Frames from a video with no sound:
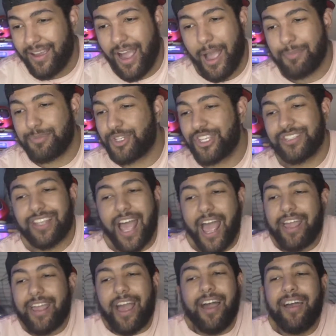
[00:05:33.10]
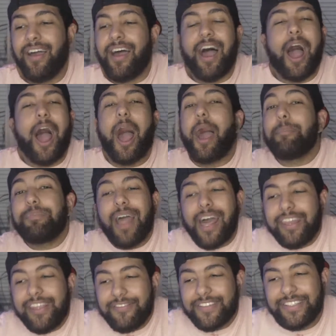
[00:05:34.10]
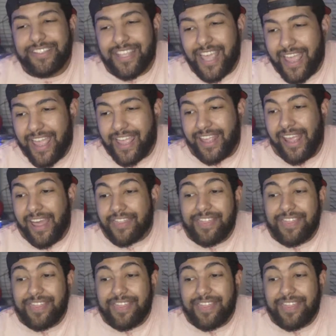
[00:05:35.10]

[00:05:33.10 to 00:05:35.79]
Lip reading: I'm not even saying